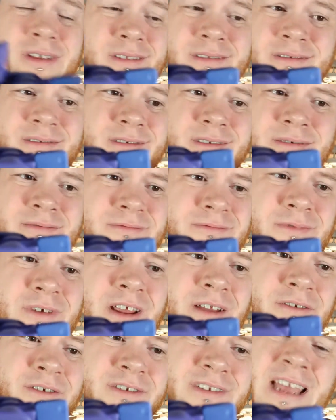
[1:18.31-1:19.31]
but
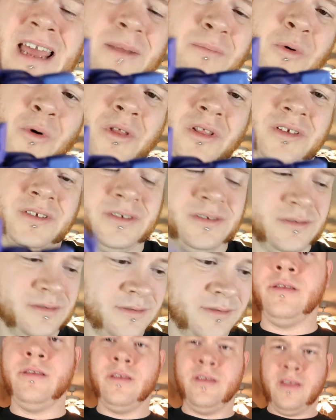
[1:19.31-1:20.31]
whatever. It's kind of pointless.
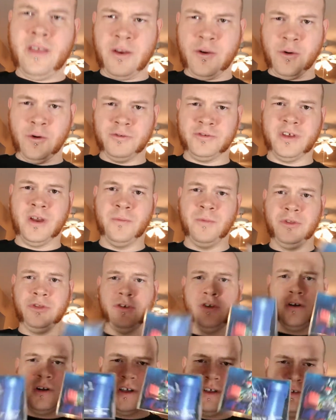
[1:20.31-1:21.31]
They, of course, come with their